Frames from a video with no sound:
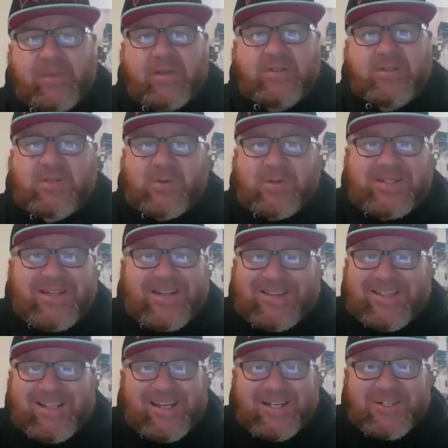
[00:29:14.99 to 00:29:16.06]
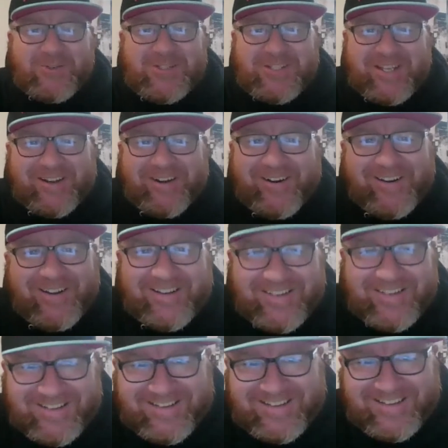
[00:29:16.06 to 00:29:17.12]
There just was nothing interesting on it.